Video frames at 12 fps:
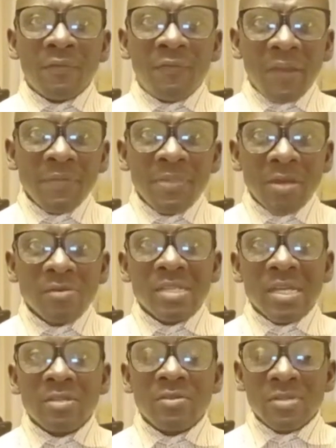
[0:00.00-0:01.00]

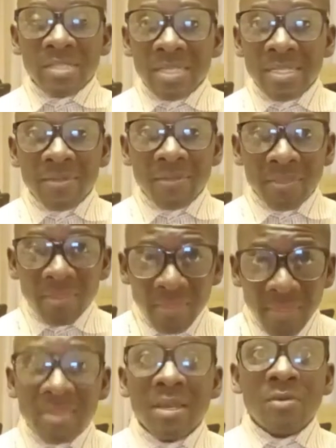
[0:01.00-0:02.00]
5,000 to
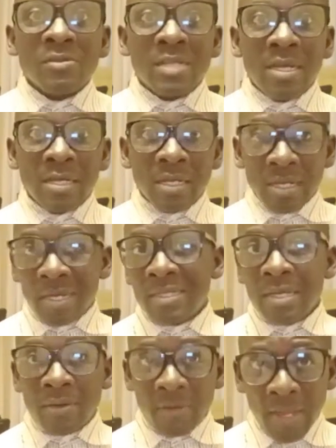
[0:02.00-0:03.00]
6,000
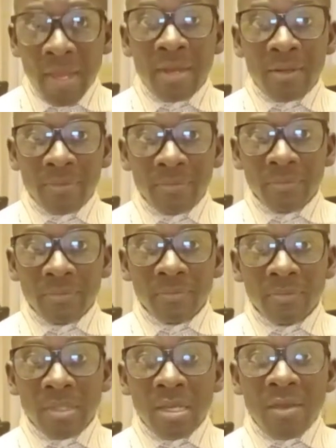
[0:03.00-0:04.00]
Qatar Riyal
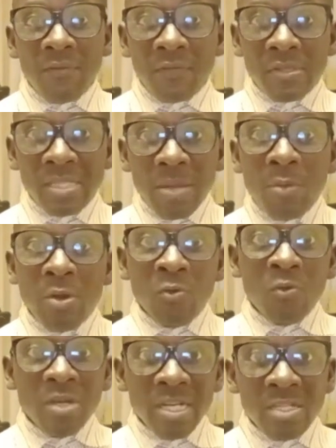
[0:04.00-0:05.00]
for someone
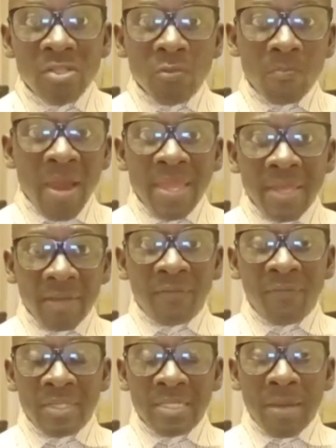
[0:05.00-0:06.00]
who needs to buy that
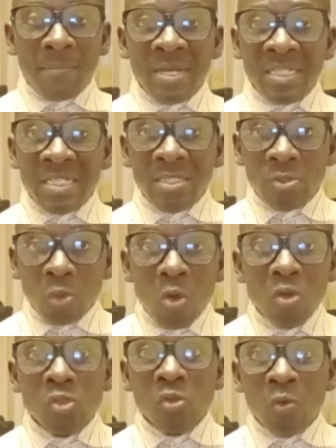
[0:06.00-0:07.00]
visa. But it
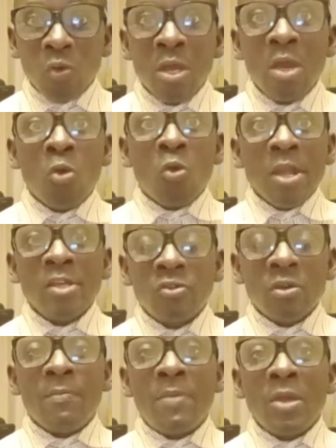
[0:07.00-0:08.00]
also going
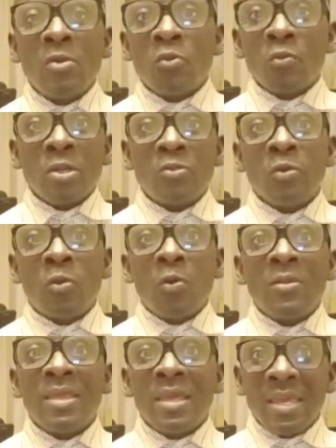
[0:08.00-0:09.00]
to depend on what we
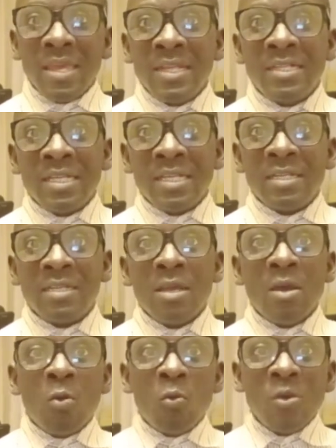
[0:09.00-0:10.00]
call the agent,
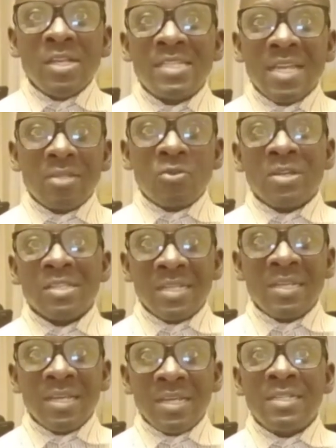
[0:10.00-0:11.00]
who is that
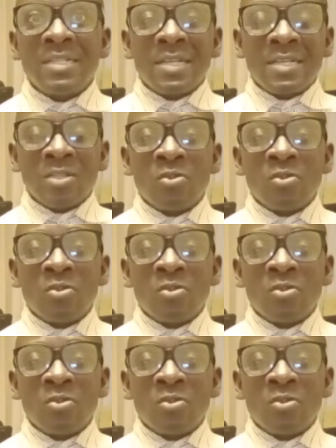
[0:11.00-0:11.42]
trusted agent that is